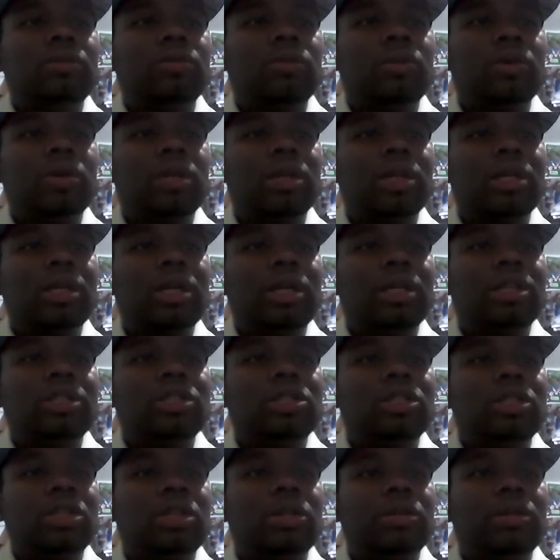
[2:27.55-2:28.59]
for
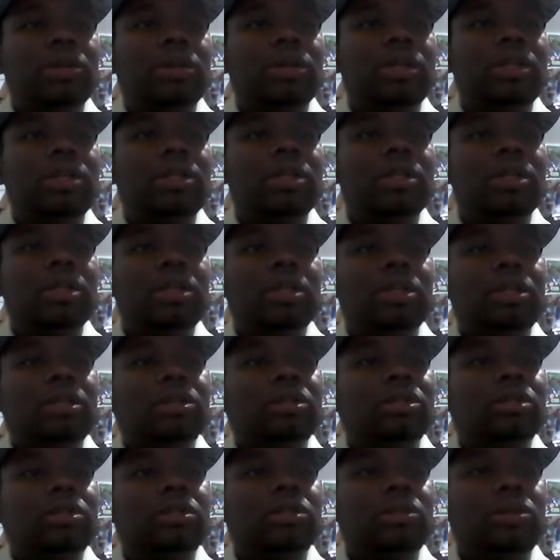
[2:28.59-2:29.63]
alleged dirty
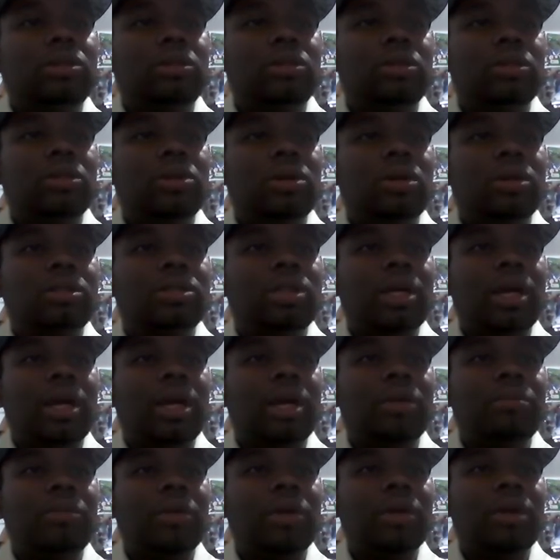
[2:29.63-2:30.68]
dealings during her
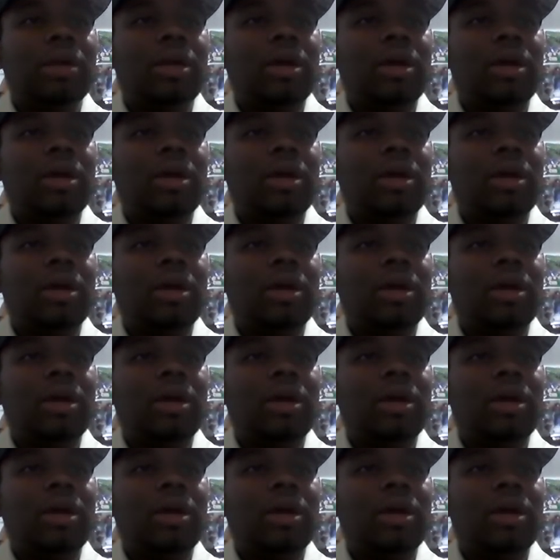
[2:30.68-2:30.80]
time